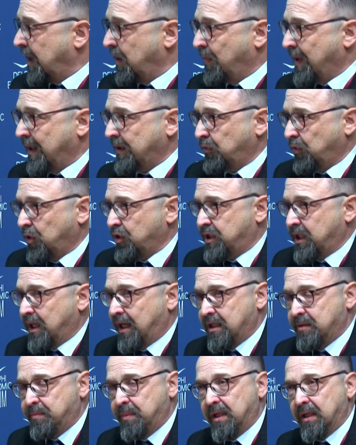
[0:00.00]
Russia has
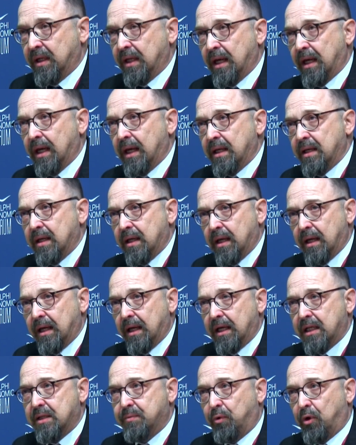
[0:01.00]
been
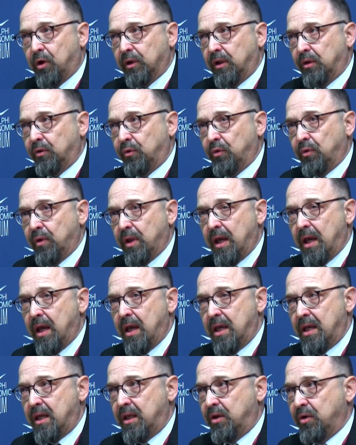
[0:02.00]
exporting to the
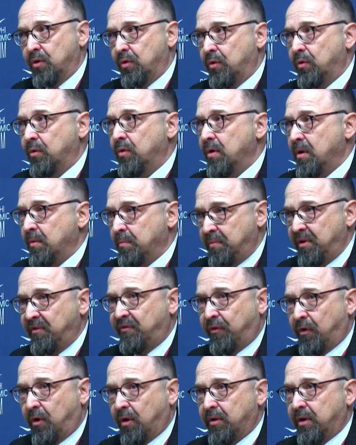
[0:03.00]
EU
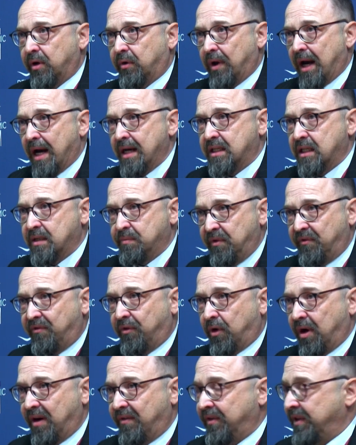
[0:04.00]
before the crisis, before
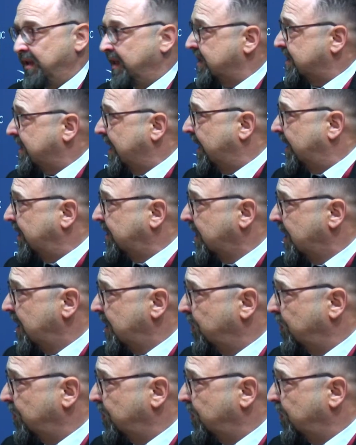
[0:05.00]
everything has started, which was